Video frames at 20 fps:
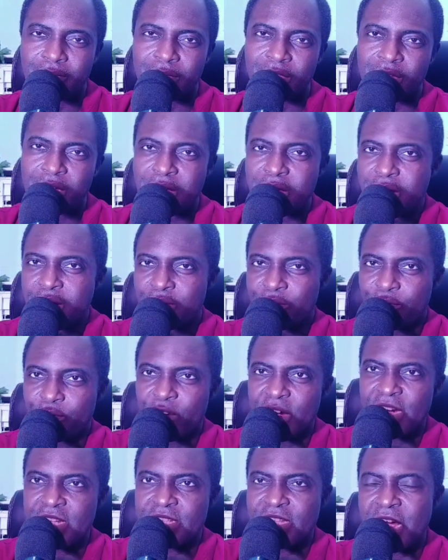For
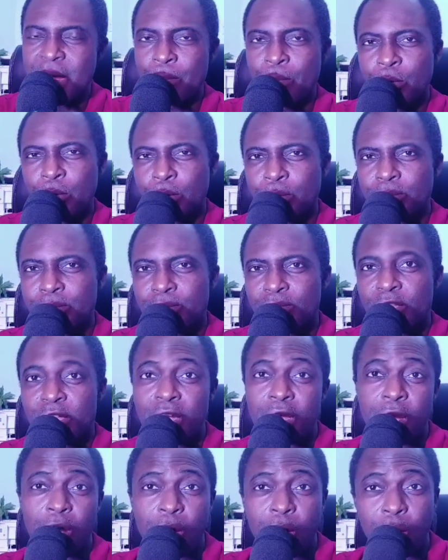example,
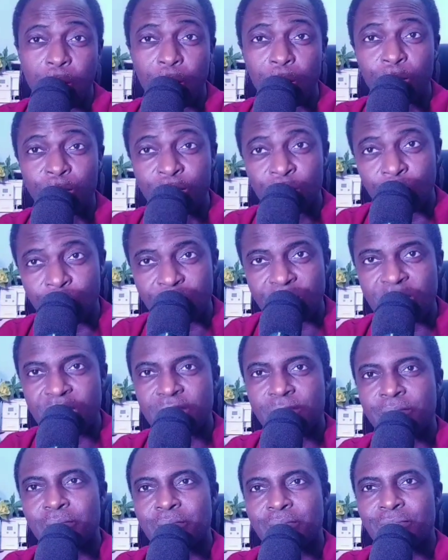whole note
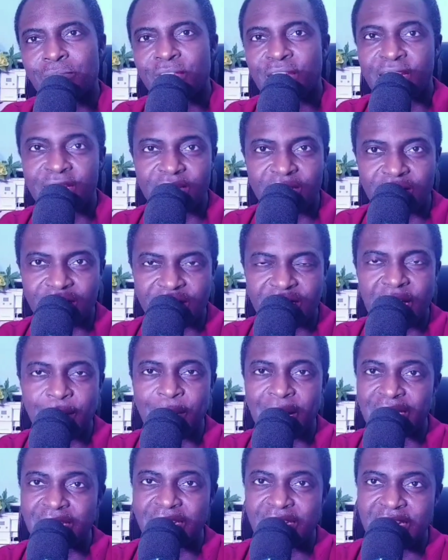is the same
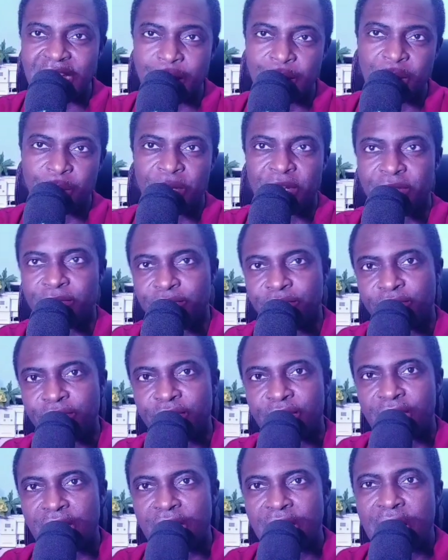as semibrief,
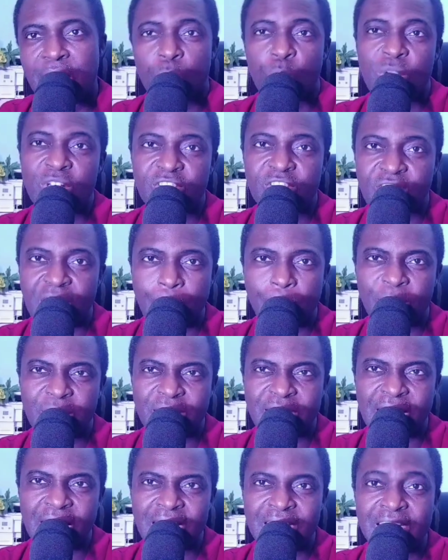which
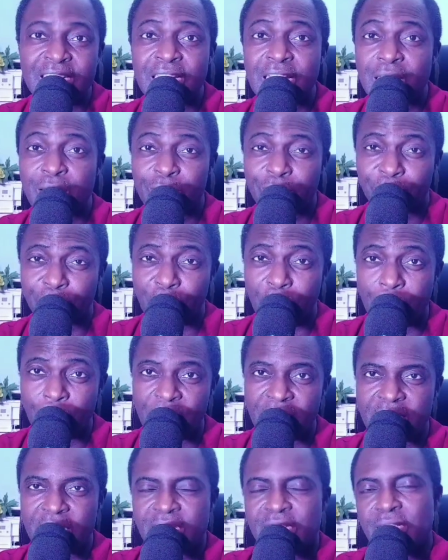represents 4
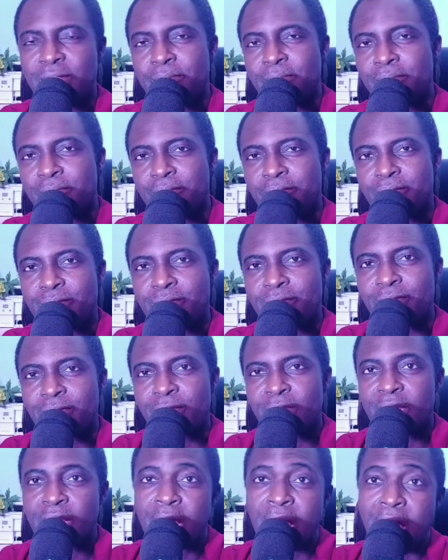beats.
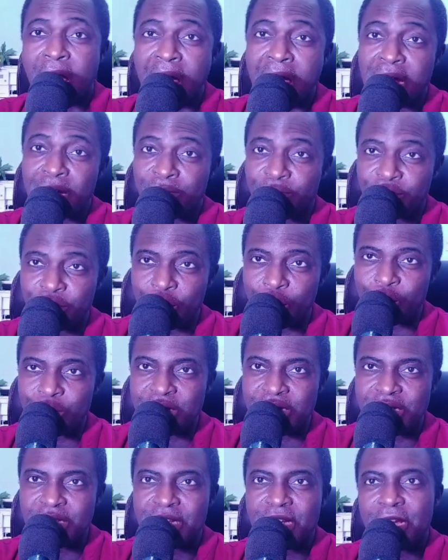Half note
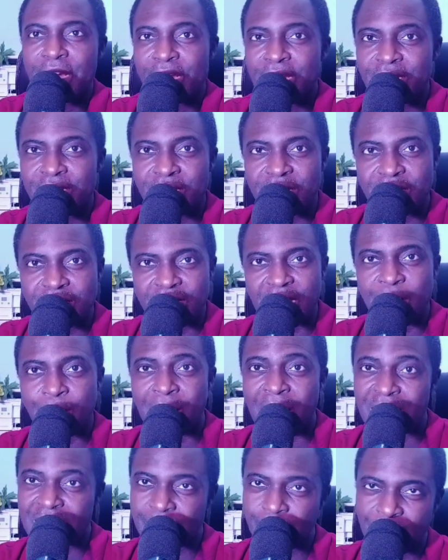is the same
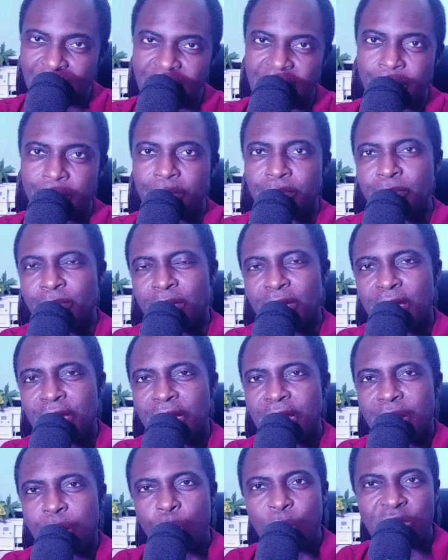as minim,
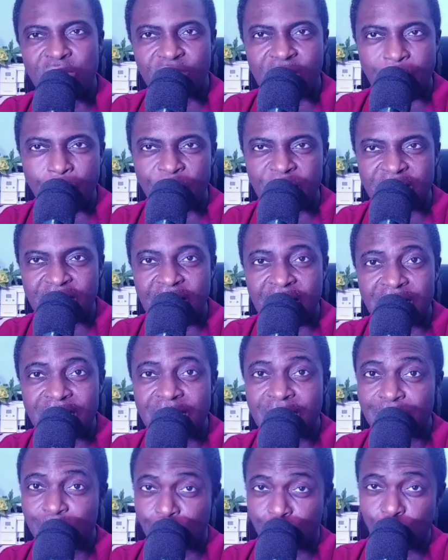which
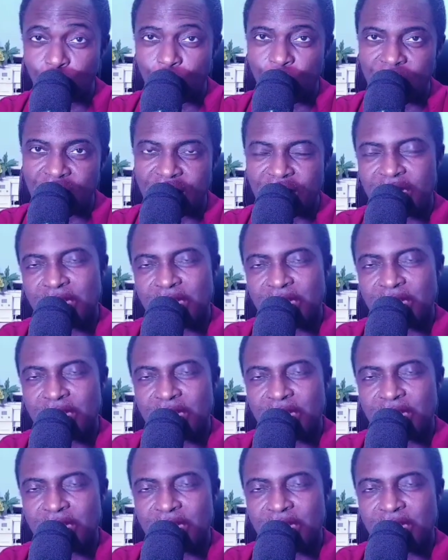represents 2 beats.